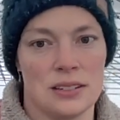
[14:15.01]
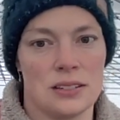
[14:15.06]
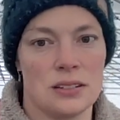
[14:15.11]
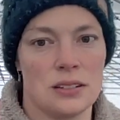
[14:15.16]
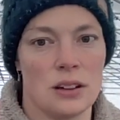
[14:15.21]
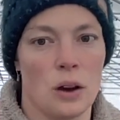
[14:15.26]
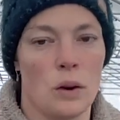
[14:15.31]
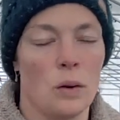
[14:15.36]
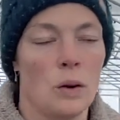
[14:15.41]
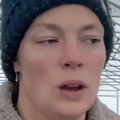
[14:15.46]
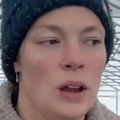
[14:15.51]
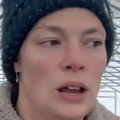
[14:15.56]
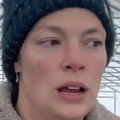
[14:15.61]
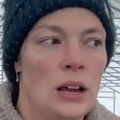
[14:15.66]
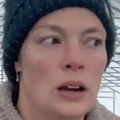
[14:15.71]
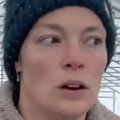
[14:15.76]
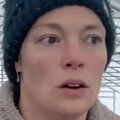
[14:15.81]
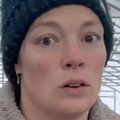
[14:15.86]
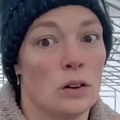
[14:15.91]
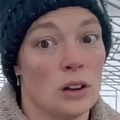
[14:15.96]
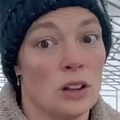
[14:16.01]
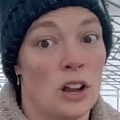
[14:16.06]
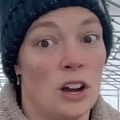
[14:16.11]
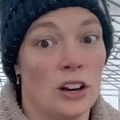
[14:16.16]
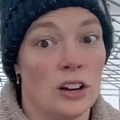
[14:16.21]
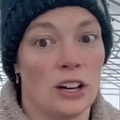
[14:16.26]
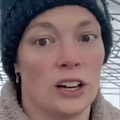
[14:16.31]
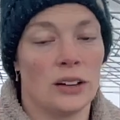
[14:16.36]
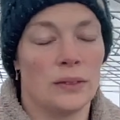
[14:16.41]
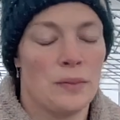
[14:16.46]
So, or
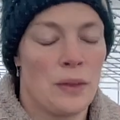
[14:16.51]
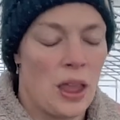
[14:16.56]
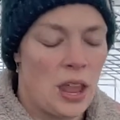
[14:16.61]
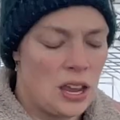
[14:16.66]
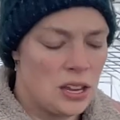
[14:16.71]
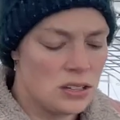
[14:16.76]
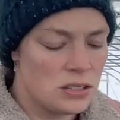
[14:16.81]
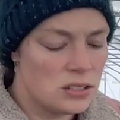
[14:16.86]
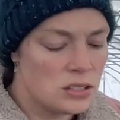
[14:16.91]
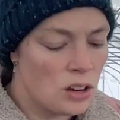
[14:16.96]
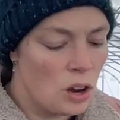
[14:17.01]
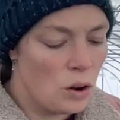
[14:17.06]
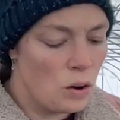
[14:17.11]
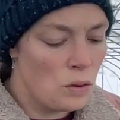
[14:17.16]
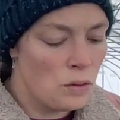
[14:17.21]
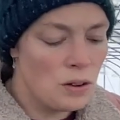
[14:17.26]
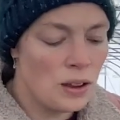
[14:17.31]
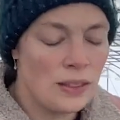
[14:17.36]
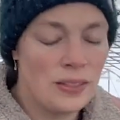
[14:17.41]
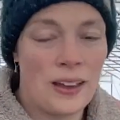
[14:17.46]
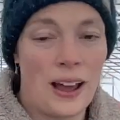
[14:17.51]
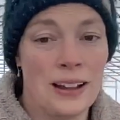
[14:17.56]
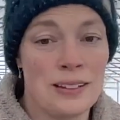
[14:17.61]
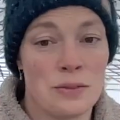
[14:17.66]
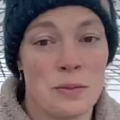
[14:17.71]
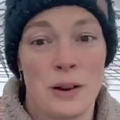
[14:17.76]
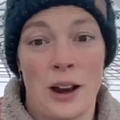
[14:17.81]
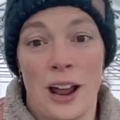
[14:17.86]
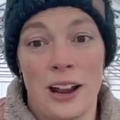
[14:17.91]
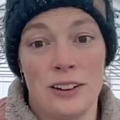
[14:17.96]
longer. So
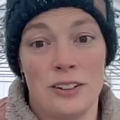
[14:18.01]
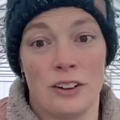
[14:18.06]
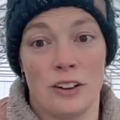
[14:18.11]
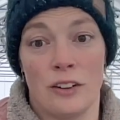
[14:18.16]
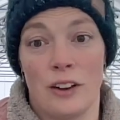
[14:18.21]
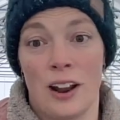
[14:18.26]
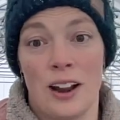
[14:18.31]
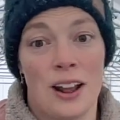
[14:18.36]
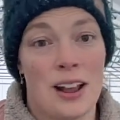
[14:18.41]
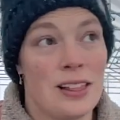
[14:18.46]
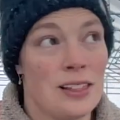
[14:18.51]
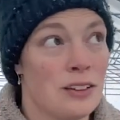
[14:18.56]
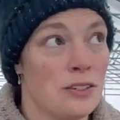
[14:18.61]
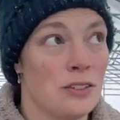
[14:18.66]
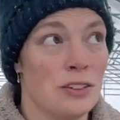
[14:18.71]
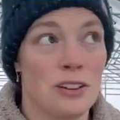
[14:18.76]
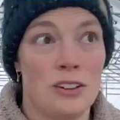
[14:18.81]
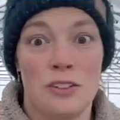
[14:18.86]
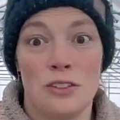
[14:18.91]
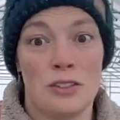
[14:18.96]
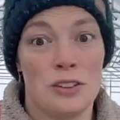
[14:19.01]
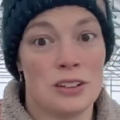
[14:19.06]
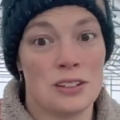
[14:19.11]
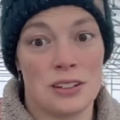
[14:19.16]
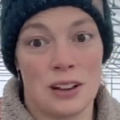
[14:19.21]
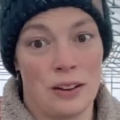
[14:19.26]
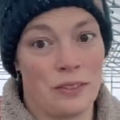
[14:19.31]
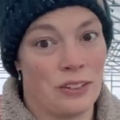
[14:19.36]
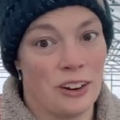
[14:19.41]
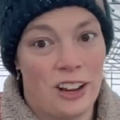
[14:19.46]
that's what I do. And I literally do
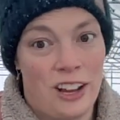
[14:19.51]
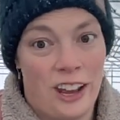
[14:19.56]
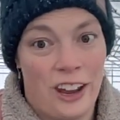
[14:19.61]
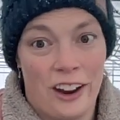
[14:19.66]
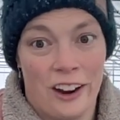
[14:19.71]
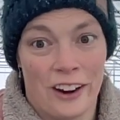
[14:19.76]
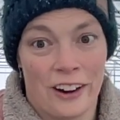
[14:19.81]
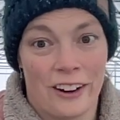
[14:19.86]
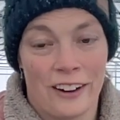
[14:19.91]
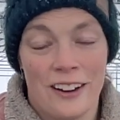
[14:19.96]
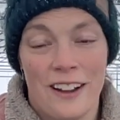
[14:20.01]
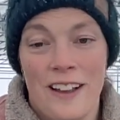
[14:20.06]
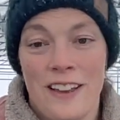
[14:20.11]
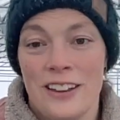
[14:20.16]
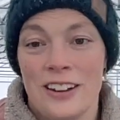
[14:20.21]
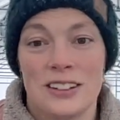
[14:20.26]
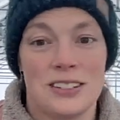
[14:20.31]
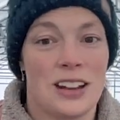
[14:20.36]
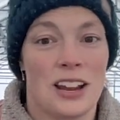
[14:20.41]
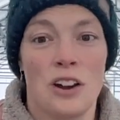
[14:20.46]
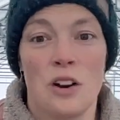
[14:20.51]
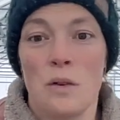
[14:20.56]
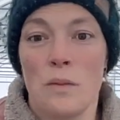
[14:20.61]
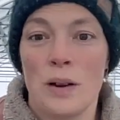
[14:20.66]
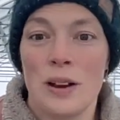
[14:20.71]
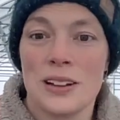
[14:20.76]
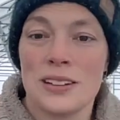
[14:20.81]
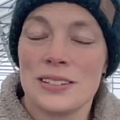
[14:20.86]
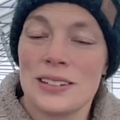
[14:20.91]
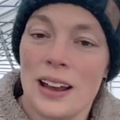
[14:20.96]
this every year because I don't
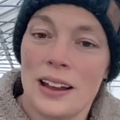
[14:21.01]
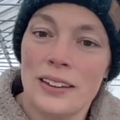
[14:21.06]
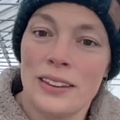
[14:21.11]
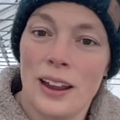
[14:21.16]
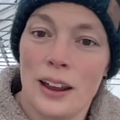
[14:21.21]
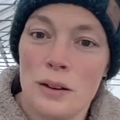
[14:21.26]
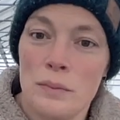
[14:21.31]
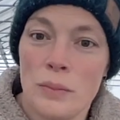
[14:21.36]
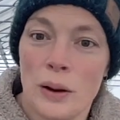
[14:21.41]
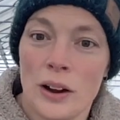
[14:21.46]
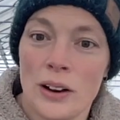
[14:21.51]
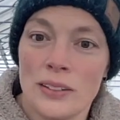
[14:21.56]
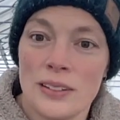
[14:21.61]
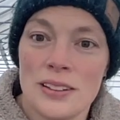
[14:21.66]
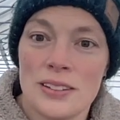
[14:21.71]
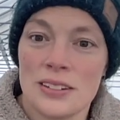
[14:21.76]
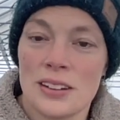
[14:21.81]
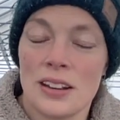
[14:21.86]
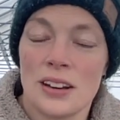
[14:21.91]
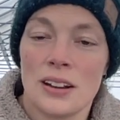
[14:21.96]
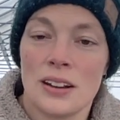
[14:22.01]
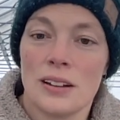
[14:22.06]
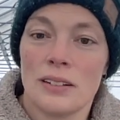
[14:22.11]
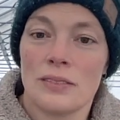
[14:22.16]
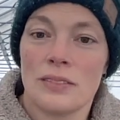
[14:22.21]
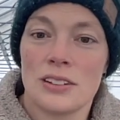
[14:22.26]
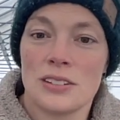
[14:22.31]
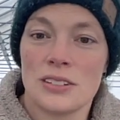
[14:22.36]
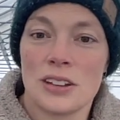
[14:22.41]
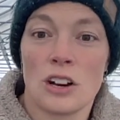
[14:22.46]
want to sell 9bark that's
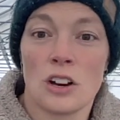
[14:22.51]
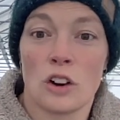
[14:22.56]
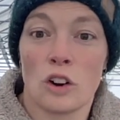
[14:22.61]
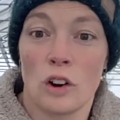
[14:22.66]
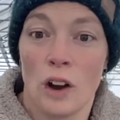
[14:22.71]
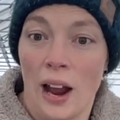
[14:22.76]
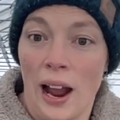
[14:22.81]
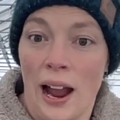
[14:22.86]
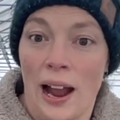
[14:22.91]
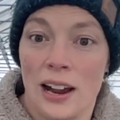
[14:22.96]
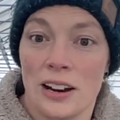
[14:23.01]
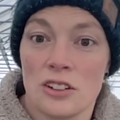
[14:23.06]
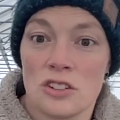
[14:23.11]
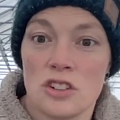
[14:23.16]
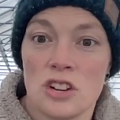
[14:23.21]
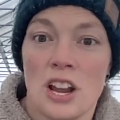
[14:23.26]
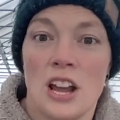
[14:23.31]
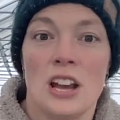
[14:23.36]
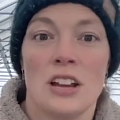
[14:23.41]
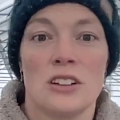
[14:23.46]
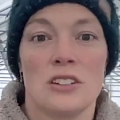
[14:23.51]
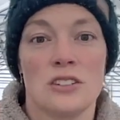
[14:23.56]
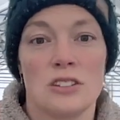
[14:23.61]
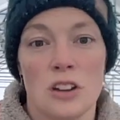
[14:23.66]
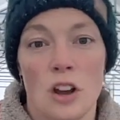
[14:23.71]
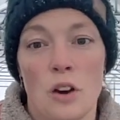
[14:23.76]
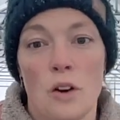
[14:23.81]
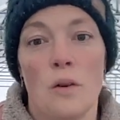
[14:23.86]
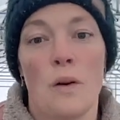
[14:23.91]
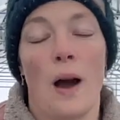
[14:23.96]
gonna crash.
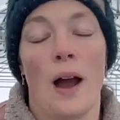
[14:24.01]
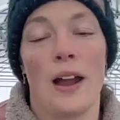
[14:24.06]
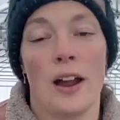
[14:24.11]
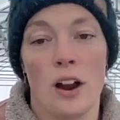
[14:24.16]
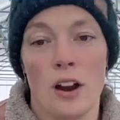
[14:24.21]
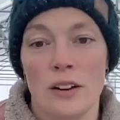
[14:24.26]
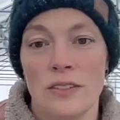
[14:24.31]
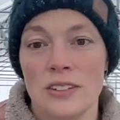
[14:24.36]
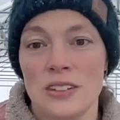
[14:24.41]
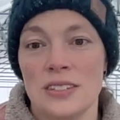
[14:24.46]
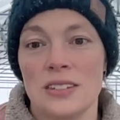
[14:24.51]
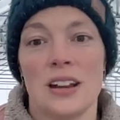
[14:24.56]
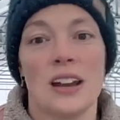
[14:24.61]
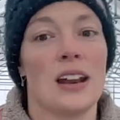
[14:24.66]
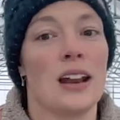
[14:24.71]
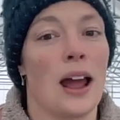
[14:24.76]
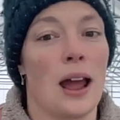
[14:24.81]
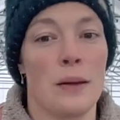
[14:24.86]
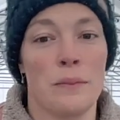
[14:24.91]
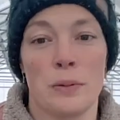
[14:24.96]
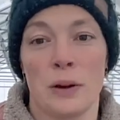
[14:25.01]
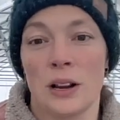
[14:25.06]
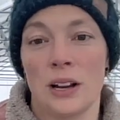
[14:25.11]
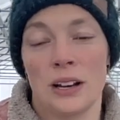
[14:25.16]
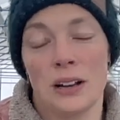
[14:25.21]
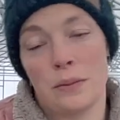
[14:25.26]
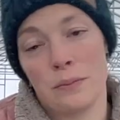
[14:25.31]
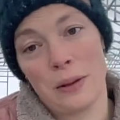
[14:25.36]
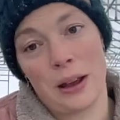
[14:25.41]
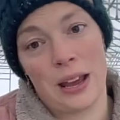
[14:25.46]
So I harvest it, I bring
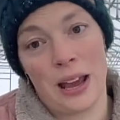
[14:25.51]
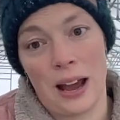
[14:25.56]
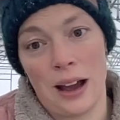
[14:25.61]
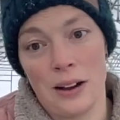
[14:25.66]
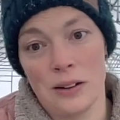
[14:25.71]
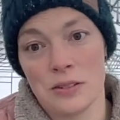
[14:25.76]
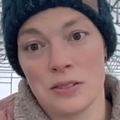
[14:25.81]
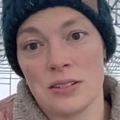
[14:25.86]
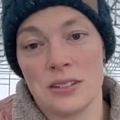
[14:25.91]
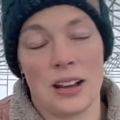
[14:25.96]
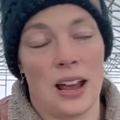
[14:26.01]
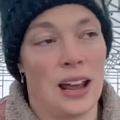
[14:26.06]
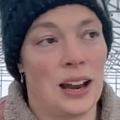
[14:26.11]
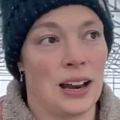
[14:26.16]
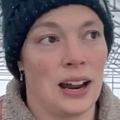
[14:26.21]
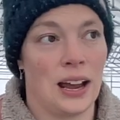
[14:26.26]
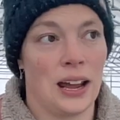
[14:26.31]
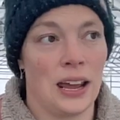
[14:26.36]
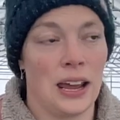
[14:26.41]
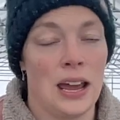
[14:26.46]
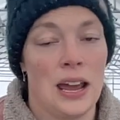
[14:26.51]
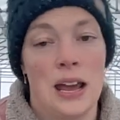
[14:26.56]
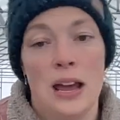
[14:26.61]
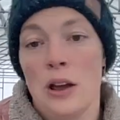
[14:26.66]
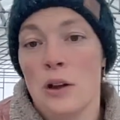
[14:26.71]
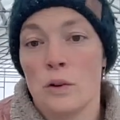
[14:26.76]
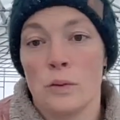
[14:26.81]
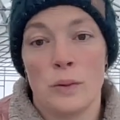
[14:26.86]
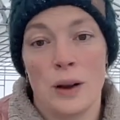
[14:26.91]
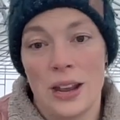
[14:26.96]
it in my house, and I
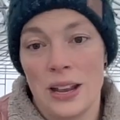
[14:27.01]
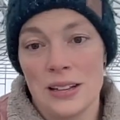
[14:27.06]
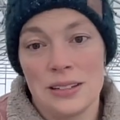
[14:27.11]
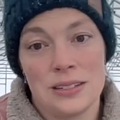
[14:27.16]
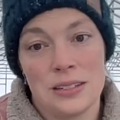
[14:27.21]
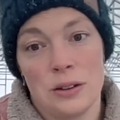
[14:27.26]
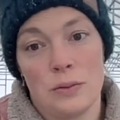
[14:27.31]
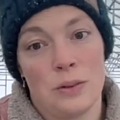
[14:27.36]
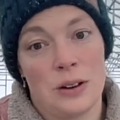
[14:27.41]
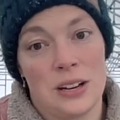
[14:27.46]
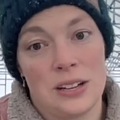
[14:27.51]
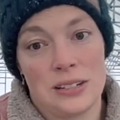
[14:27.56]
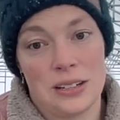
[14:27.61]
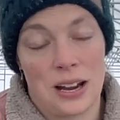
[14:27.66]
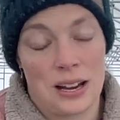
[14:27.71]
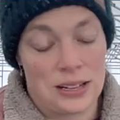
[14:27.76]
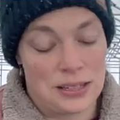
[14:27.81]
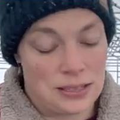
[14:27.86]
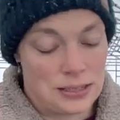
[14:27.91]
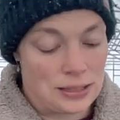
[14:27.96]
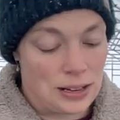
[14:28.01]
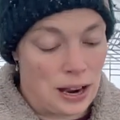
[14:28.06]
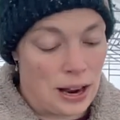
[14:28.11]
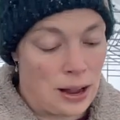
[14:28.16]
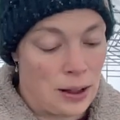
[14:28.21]
wait and see what it does.